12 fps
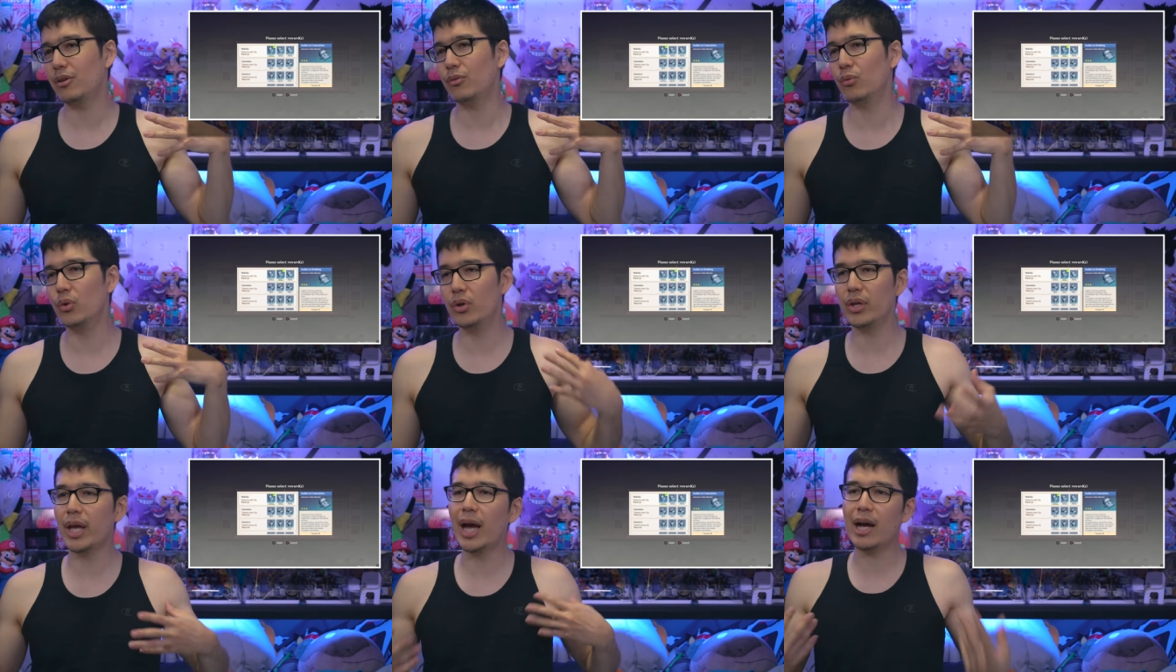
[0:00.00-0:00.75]

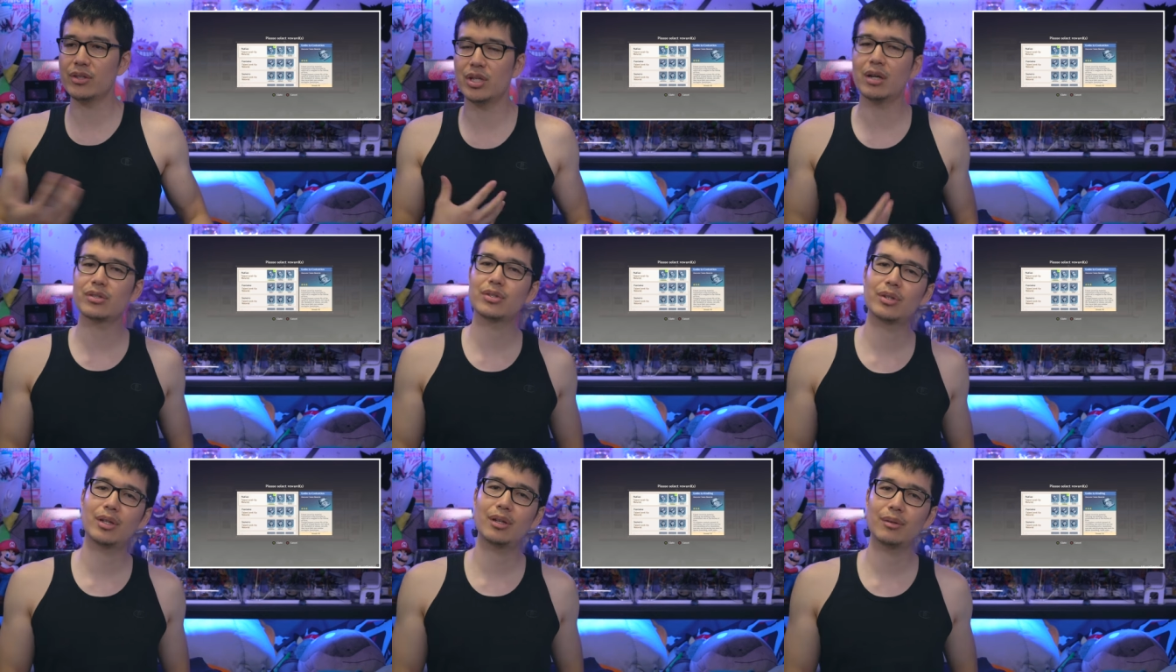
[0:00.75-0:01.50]
really adds on to
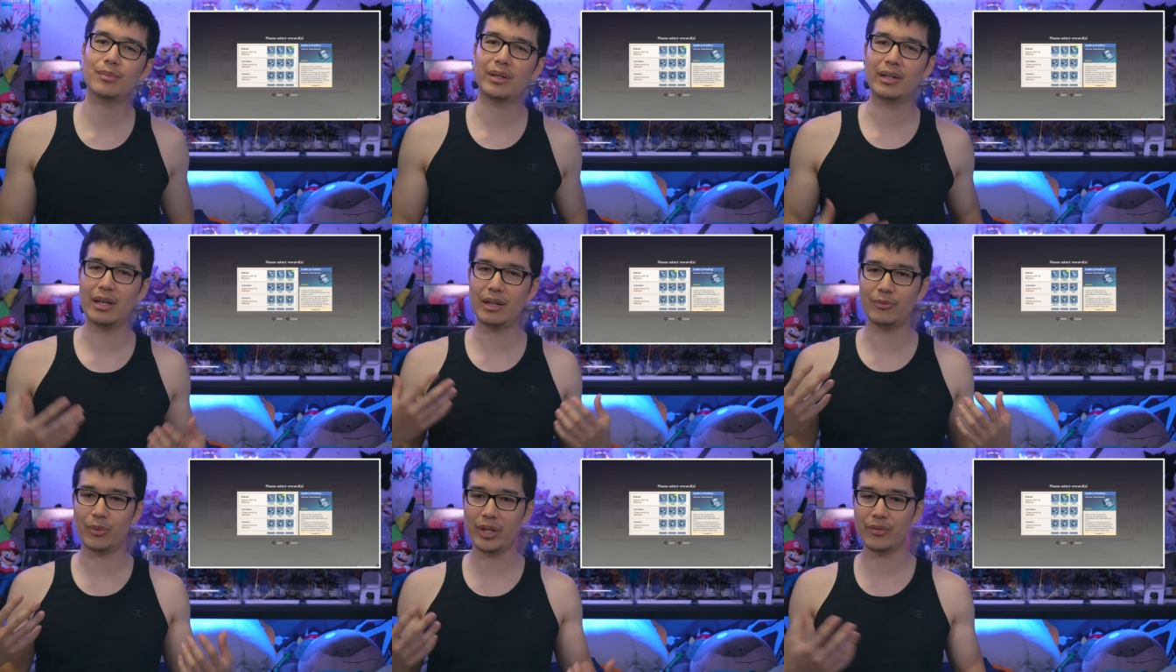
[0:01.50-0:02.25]
him. And
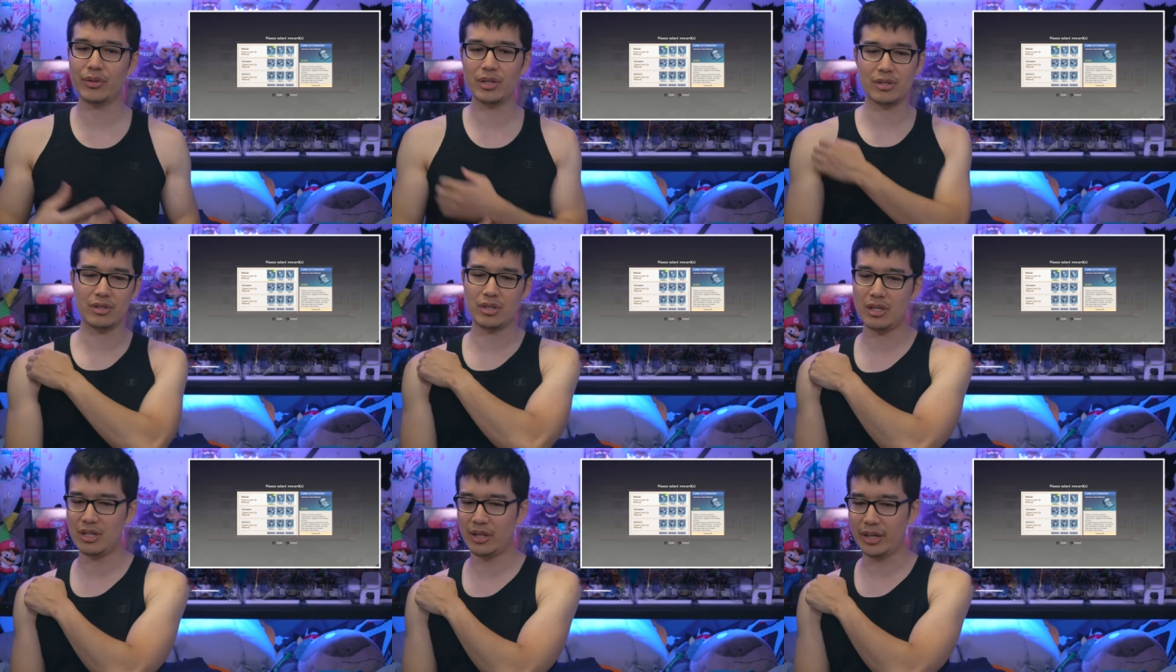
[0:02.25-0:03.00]
and whenever he
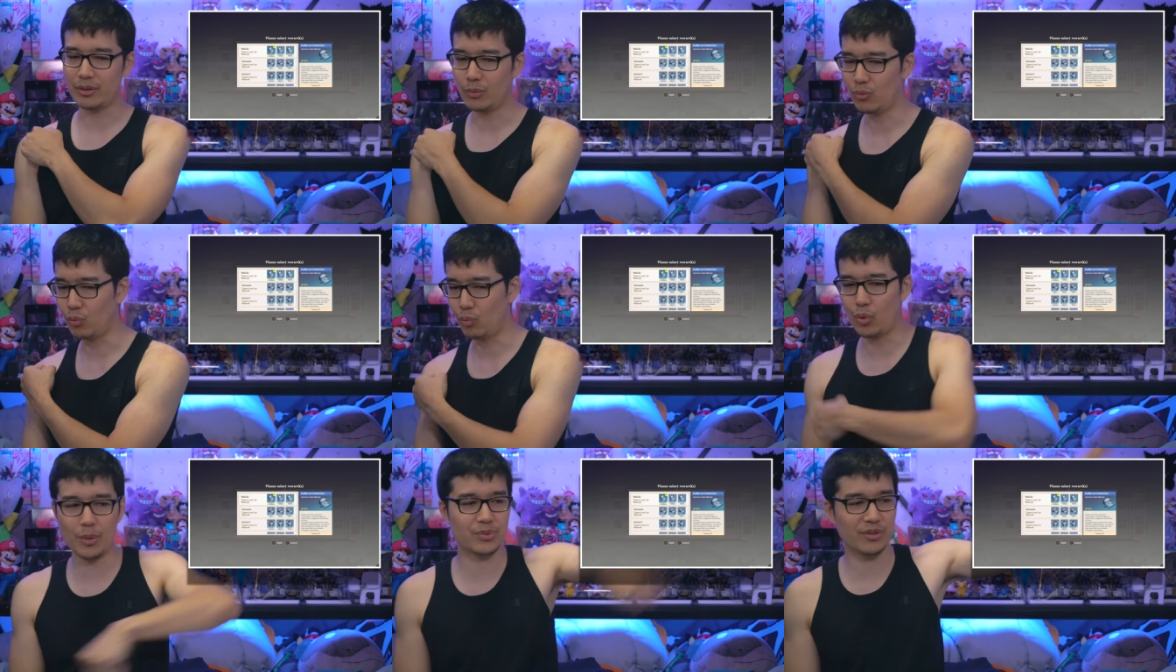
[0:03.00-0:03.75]
he like
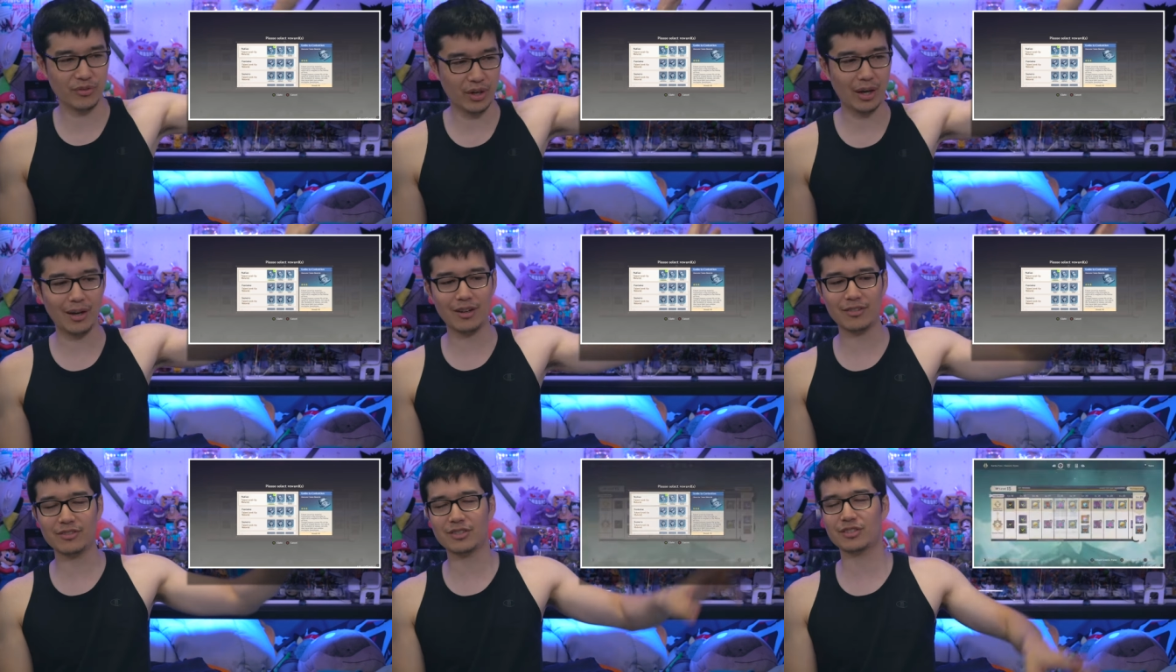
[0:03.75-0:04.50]
rips it
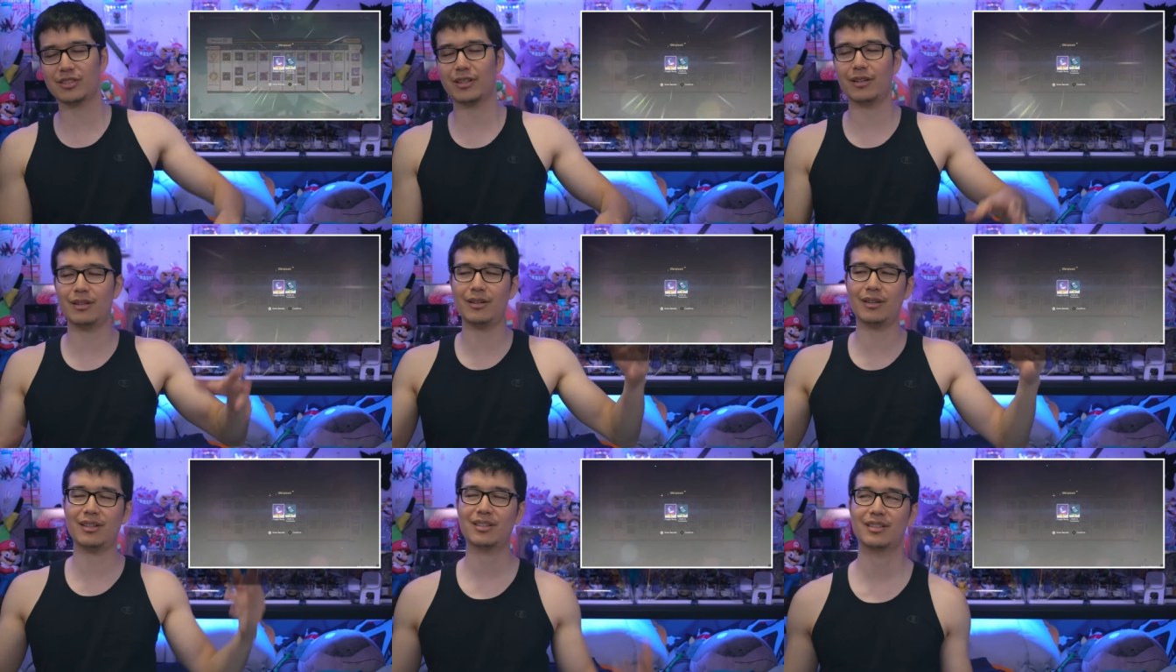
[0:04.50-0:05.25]
off, it's just like
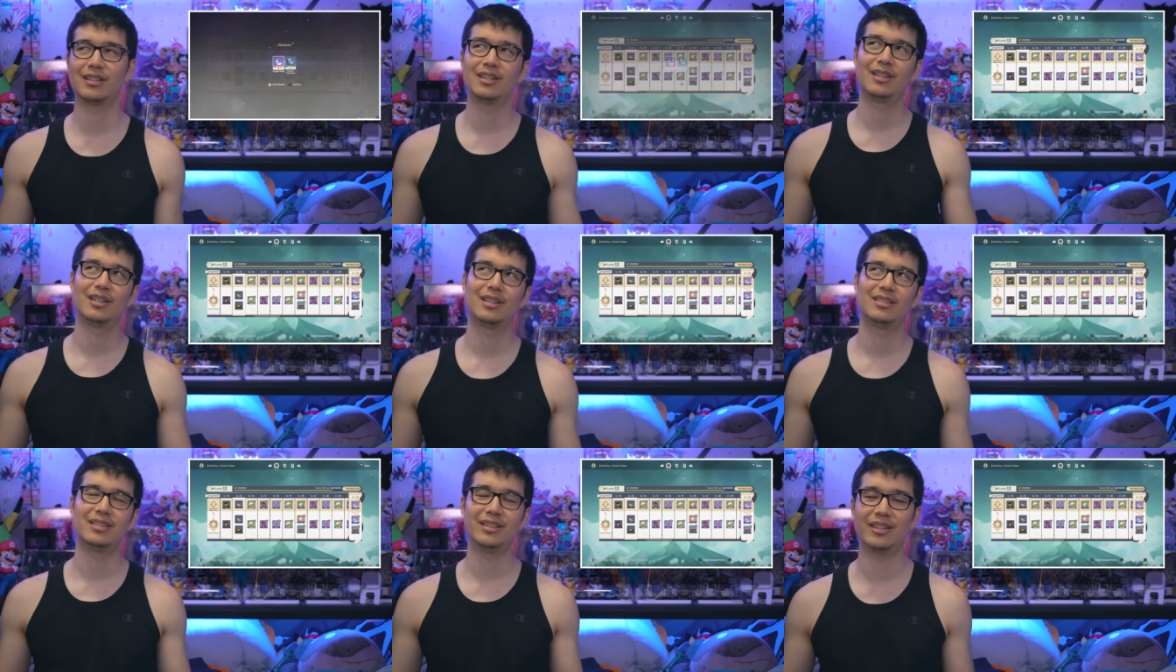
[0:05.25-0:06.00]
ugh,
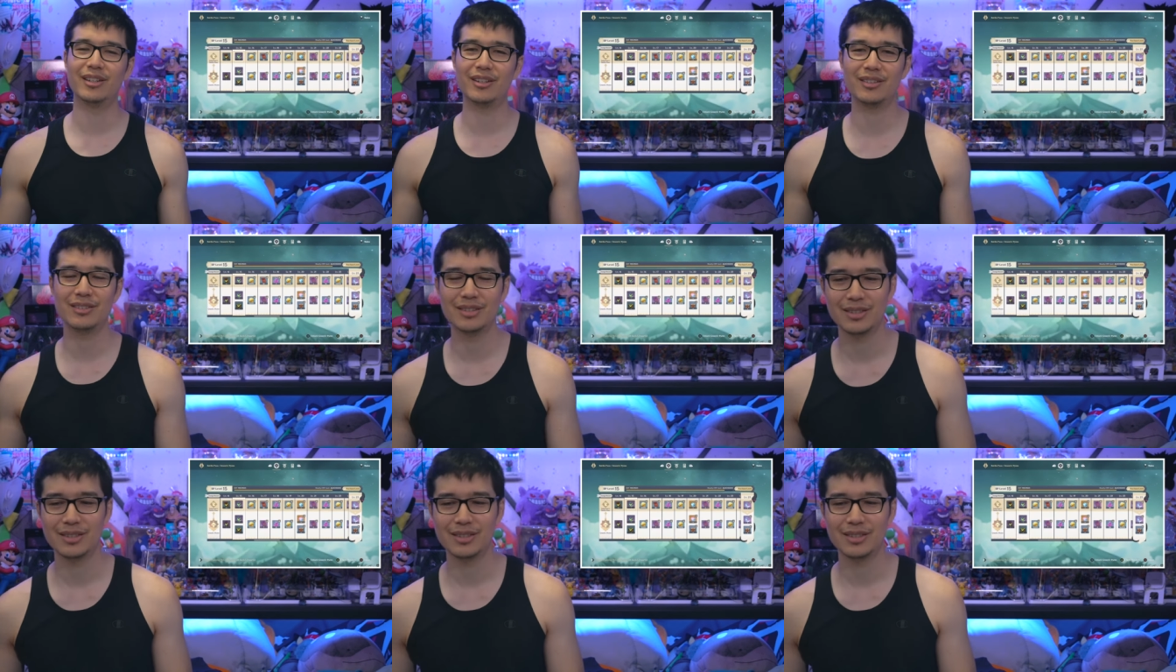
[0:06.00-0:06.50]
you know.